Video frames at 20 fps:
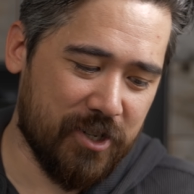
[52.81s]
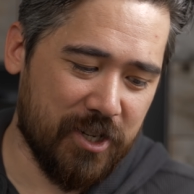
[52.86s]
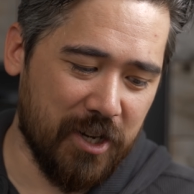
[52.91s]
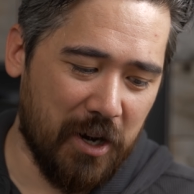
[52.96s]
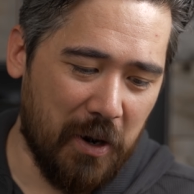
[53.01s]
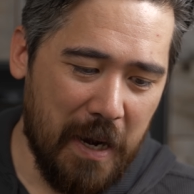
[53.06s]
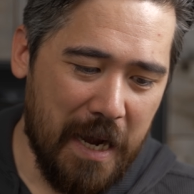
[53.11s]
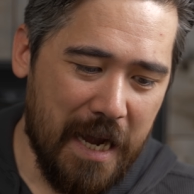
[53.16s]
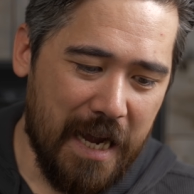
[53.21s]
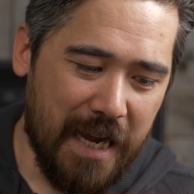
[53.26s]

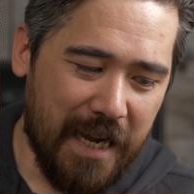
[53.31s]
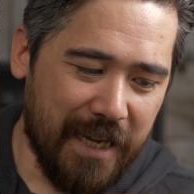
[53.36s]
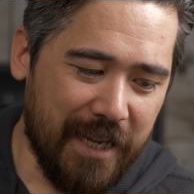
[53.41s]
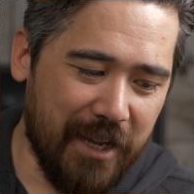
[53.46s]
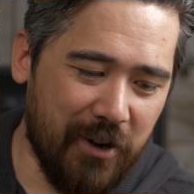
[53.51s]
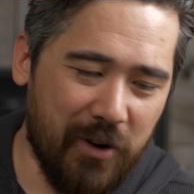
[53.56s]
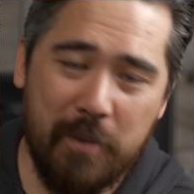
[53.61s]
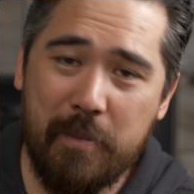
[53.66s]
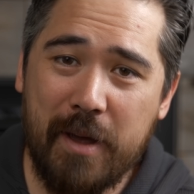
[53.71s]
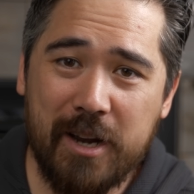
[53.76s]
So,
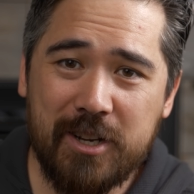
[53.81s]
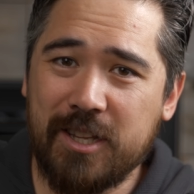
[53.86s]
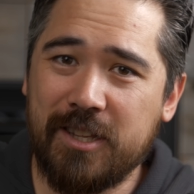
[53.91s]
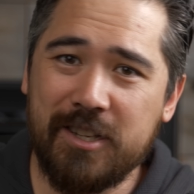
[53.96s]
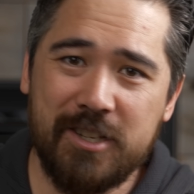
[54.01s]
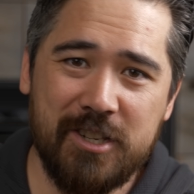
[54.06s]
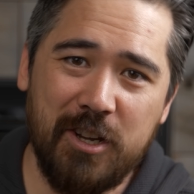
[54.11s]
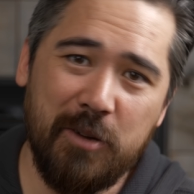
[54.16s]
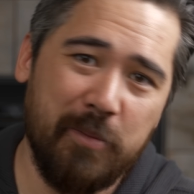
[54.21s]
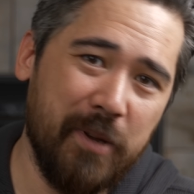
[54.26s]
you know, I mentioned
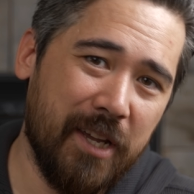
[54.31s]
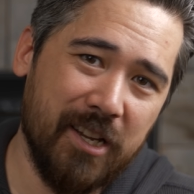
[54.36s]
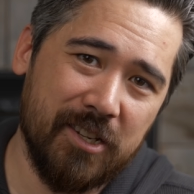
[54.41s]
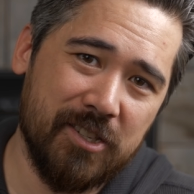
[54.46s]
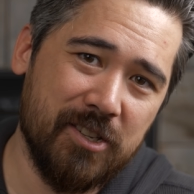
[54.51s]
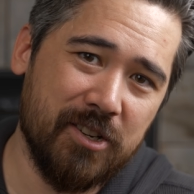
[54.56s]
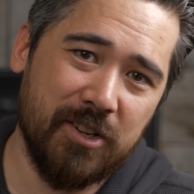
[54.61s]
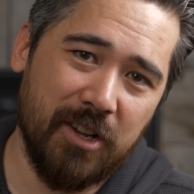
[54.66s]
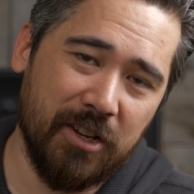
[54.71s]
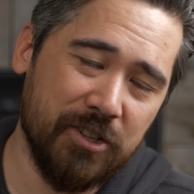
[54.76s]
this too
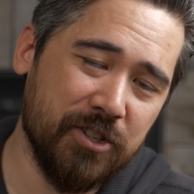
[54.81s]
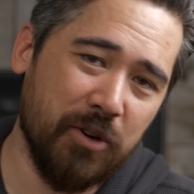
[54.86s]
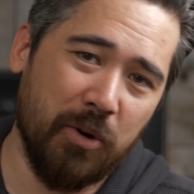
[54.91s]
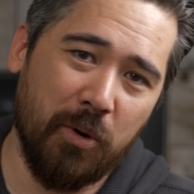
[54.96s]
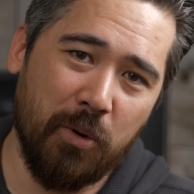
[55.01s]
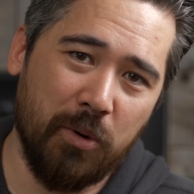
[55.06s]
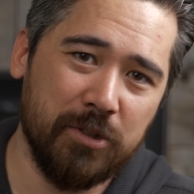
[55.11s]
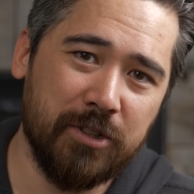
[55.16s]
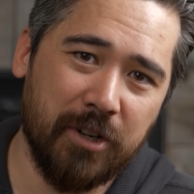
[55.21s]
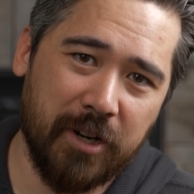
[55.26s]
because there's also
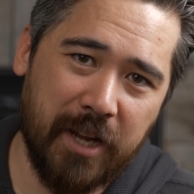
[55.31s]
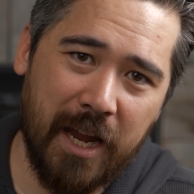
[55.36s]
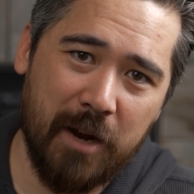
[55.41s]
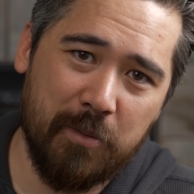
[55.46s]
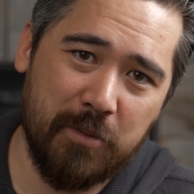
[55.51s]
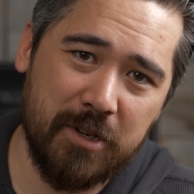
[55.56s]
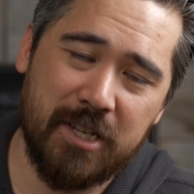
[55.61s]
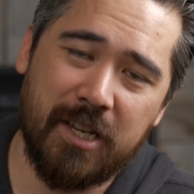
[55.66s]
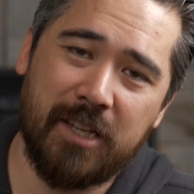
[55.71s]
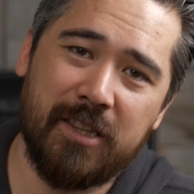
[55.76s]
older
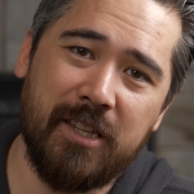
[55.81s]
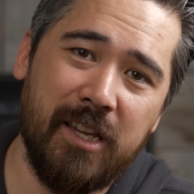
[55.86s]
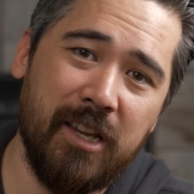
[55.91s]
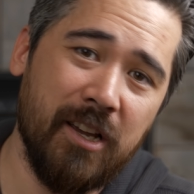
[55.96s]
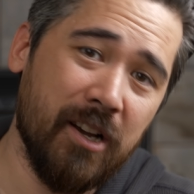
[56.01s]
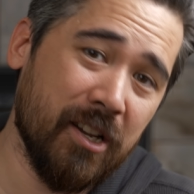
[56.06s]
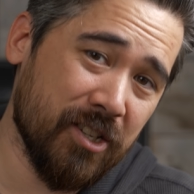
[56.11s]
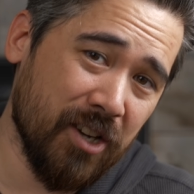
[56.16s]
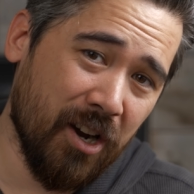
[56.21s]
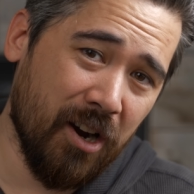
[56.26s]
cameras like the
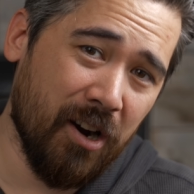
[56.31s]
EOS